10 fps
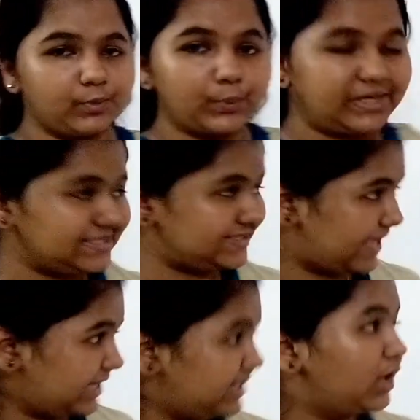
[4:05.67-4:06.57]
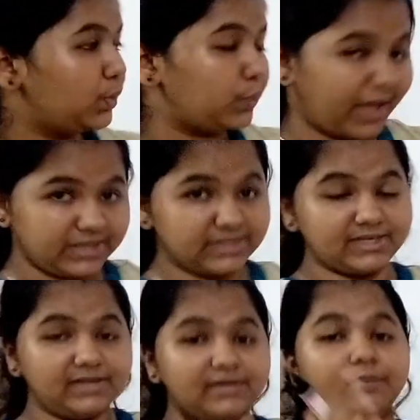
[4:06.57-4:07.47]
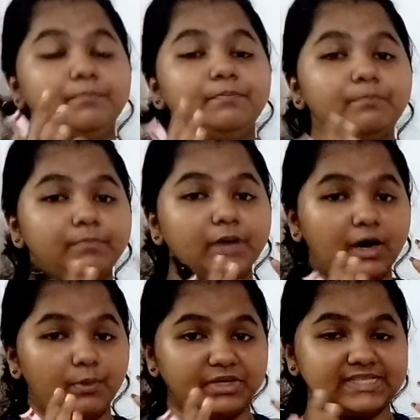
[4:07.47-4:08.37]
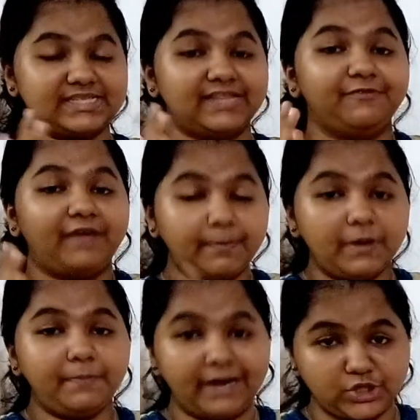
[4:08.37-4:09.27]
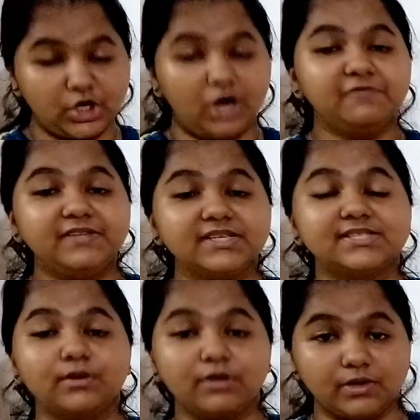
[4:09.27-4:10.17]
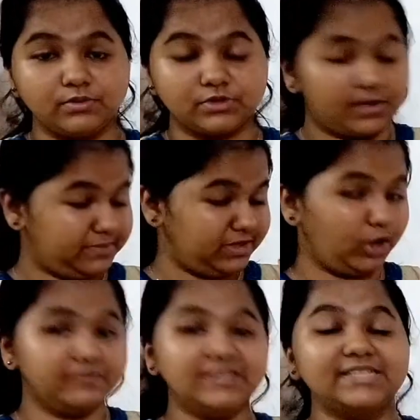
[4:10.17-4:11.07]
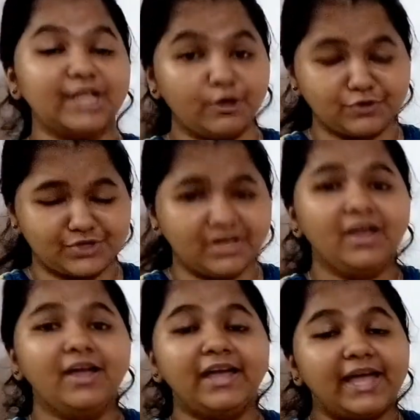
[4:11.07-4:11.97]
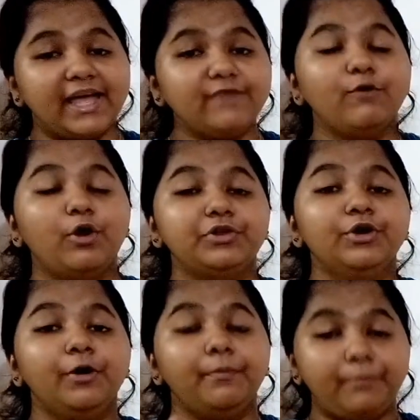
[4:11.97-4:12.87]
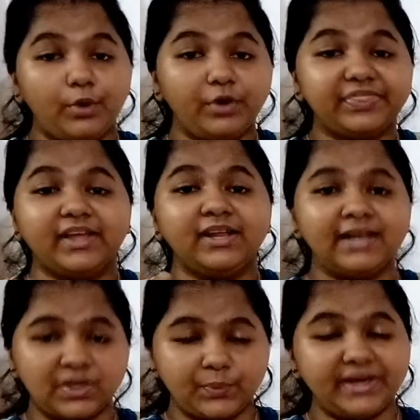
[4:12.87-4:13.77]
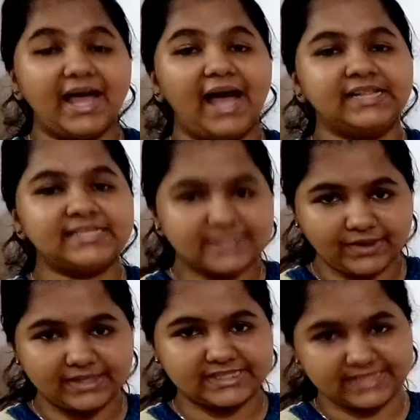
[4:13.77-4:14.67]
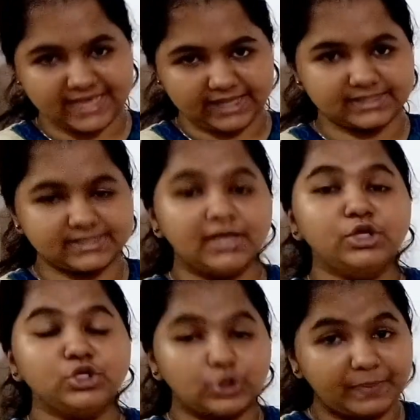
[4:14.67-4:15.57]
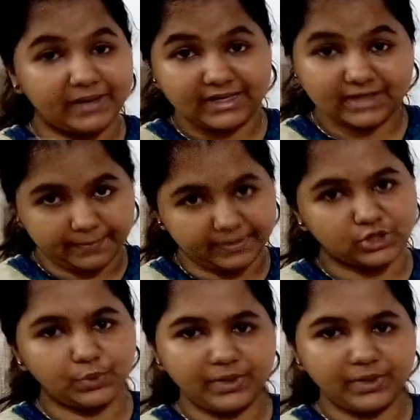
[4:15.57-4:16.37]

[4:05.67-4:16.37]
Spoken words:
We said when the the vapor pressure of this solution in both in liquid and solid states should be coming to